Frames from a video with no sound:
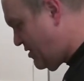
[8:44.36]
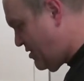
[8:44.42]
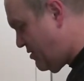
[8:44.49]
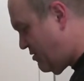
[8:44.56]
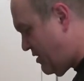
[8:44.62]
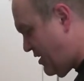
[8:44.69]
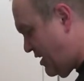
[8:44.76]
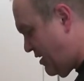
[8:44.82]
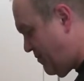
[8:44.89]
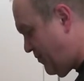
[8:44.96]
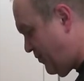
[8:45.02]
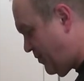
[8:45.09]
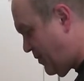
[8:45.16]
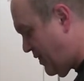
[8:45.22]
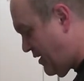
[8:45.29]
Okay,
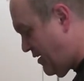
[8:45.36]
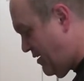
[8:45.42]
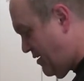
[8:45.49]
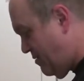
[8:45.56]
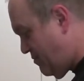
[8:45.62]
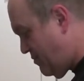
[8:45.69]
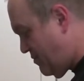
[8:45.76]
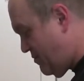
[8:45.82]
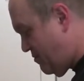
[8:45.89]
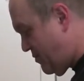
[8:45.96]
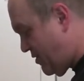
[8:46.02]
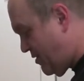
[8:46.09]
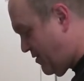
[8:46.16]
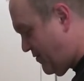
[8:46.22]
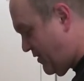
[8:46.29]

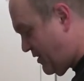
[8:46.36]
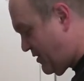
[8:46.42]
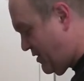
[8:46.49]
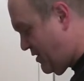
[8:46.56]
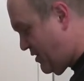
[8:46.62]
perfect.